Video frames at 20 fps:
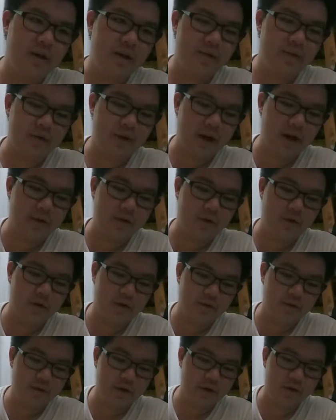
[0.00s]
if you have a
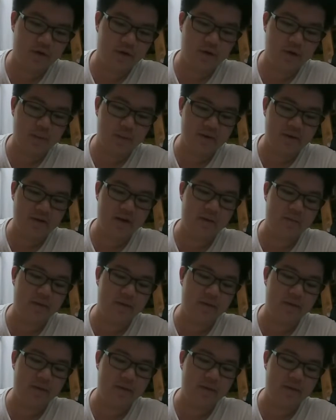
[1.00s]
girlfriend or are about to get